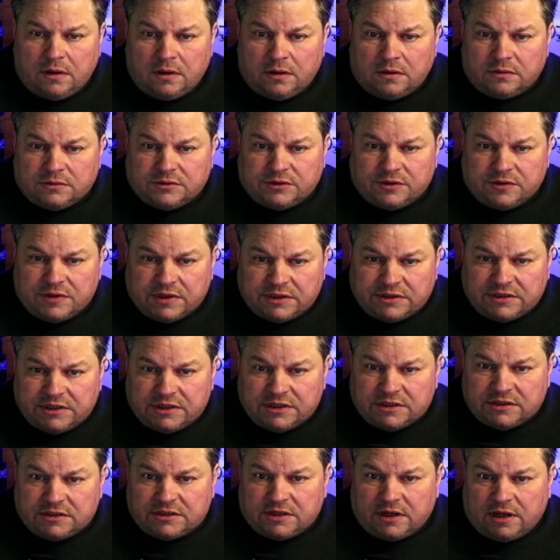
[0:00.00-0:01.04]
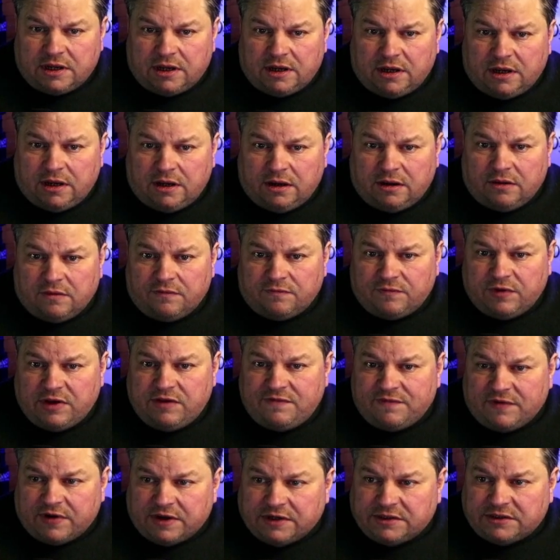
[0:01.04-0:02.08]
So this is a
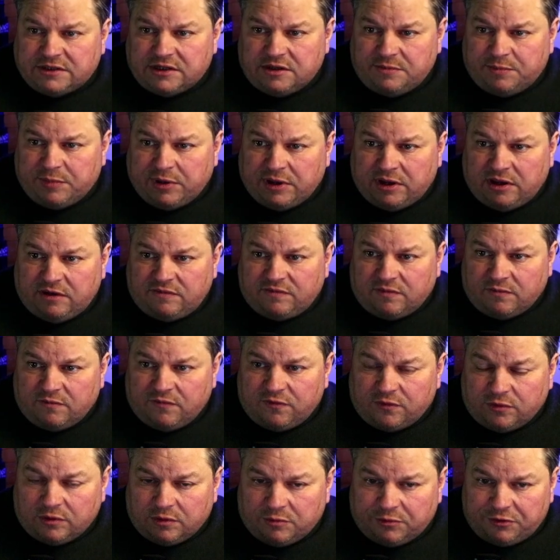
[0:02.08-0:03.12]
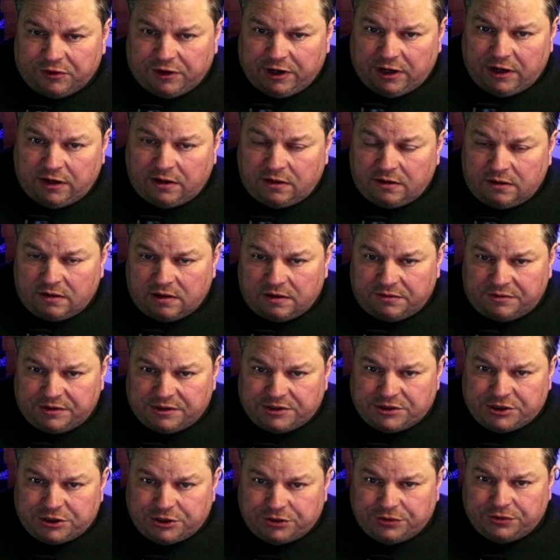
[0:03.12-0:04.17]
reef ICP from Fauna Marine. There are
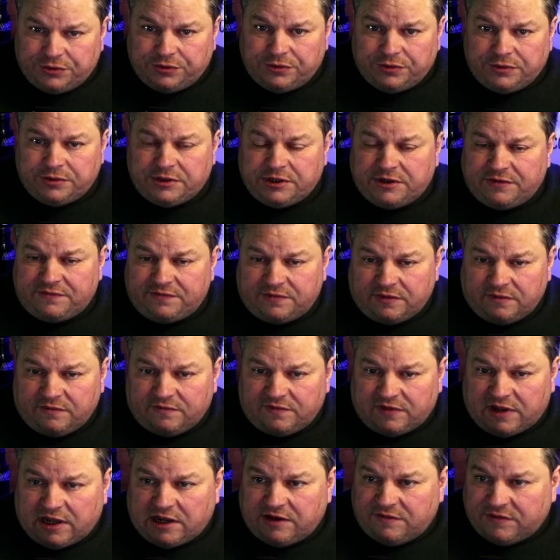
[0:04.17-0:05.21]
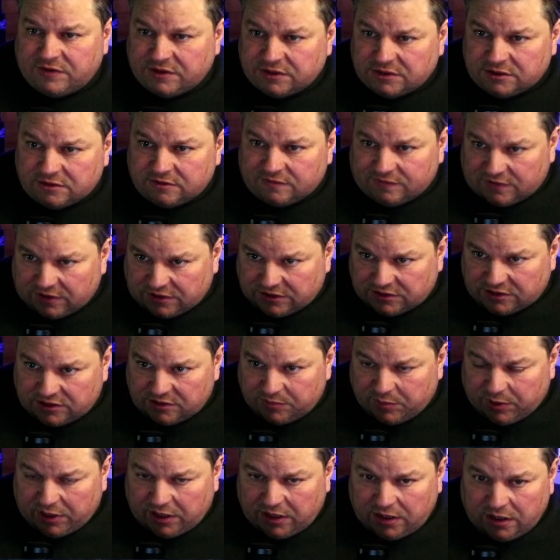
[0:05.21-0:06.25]
two different flavors of
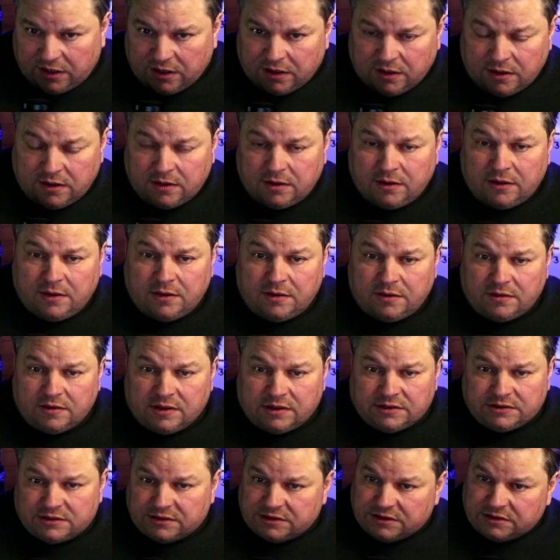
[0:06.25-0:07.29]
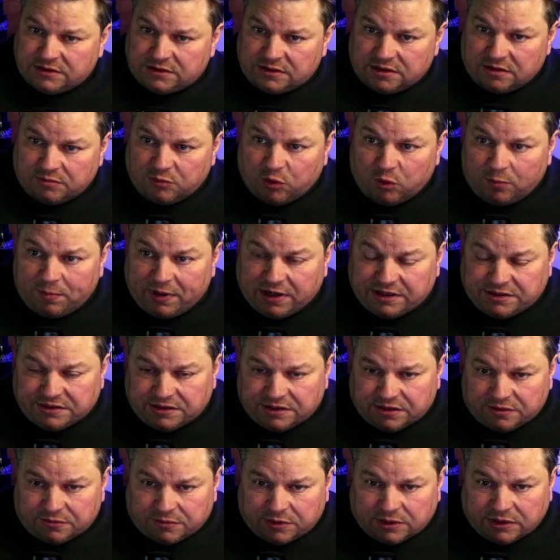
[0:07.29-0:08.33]
ICP. This is the more
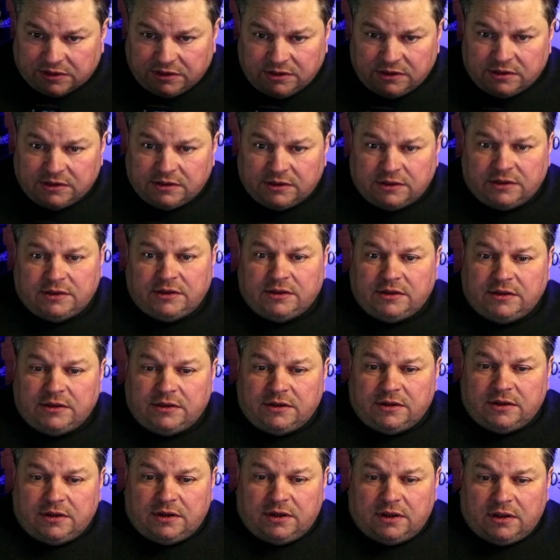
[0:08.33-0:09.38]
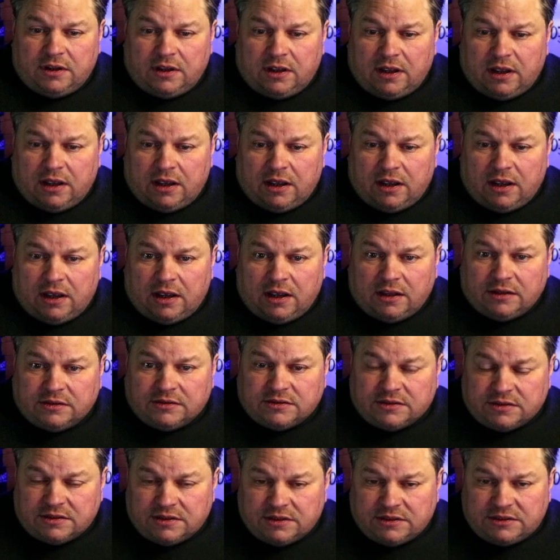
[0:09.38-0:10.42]
basic one, and
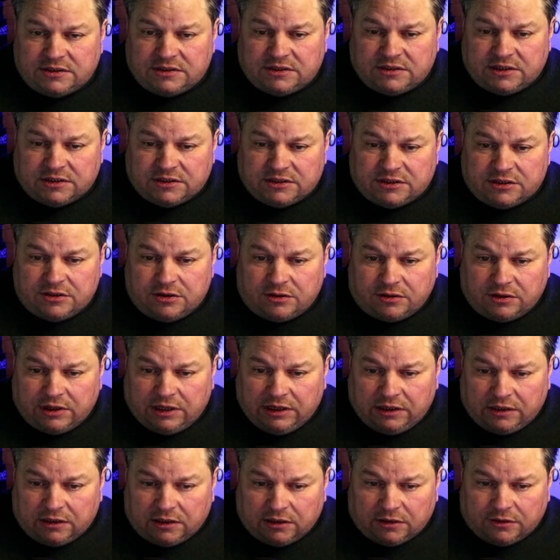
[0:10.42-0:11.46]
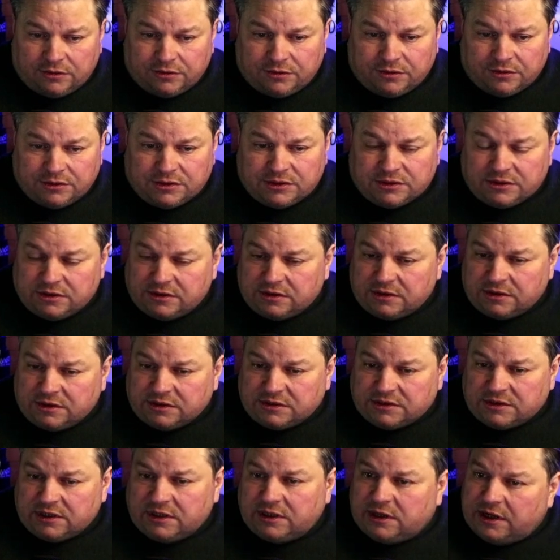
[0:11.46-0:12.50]
this does not include a
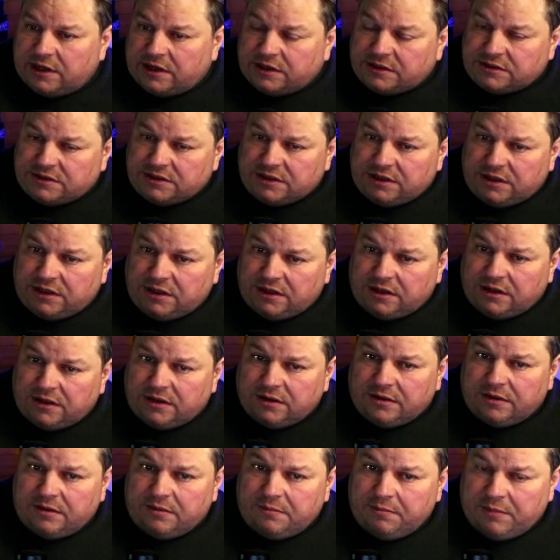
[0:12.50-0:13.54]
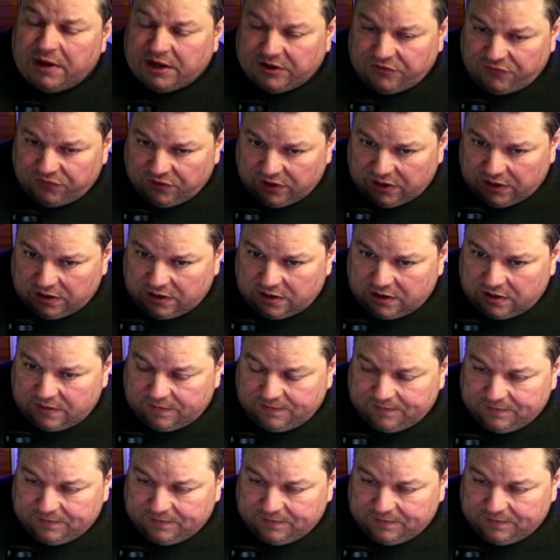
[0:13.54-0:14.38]
salinity metric.